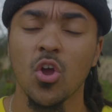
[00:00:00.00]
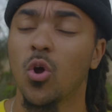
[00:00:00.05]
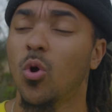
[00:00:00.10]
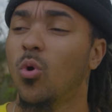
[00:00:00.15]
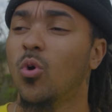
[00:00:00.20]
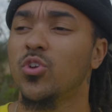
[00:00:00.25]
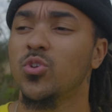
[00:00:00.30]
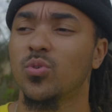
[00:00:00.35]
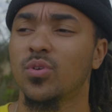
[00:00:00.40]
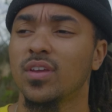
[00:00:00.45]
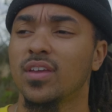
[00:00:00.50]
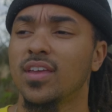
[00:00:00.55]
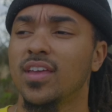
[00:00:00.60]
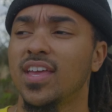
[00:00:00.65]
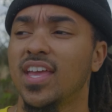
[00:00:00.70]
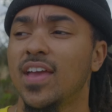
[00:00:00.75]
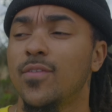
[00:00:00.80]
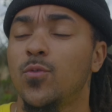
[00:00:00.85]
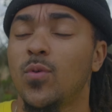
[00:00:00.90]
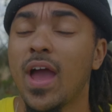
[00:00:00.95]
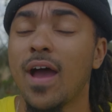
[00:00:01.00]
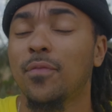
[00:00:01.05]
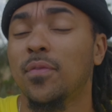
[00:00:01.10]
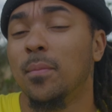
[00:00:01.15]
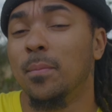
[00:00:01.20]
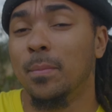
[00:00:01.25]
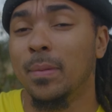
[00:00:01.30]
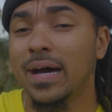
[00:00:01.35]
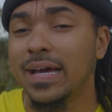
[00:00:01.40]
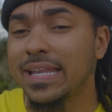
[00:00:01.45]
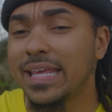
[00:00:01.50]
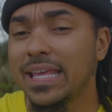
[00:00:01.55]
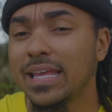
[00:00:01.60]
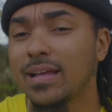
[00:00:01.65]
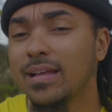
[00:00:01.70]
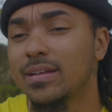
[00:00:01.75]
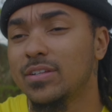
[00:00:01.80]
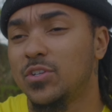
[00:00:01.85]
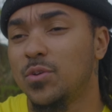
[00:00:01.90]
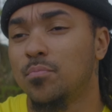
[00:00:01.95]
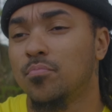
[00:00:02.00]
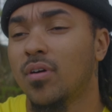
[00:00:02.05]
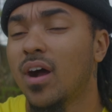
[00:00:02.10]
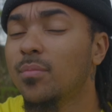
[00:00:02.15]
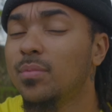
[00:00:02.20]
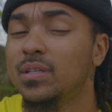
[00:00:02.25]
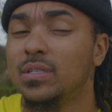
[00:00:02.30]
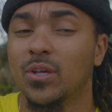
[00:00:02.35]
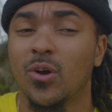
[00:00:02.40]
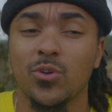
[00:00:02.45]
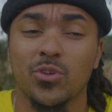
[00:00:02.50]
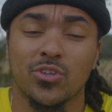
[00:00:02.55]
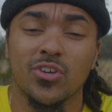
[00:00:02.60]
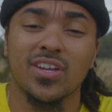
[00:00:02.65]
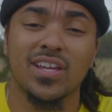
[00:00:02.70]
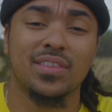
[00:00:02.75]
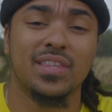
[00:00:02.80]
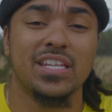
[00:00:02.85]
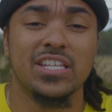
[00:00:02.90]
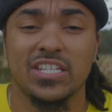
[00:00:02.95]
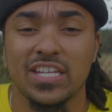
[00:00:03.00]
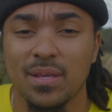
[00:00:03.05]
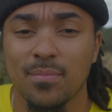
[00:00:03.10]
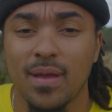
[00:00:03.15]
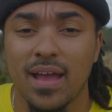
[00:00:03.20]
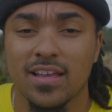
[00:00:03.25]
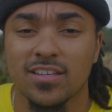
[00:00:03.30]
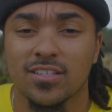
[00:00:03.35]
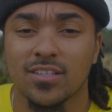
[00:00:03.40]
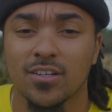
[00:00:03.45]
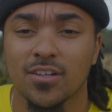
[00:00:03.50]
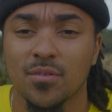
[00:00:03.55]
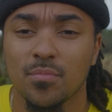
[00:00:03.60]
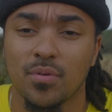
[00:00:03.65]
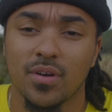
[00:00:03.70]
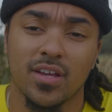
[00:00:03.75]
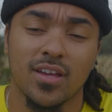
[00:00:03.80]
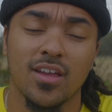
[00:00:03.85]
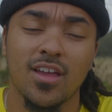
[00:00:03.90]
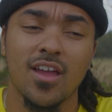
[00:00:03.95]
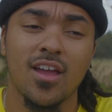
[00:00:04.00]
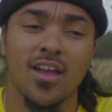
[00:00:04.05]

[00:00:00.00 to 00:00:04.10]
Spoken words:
Or you can get, if you have the money, which you probably don't, you could get the G Master, but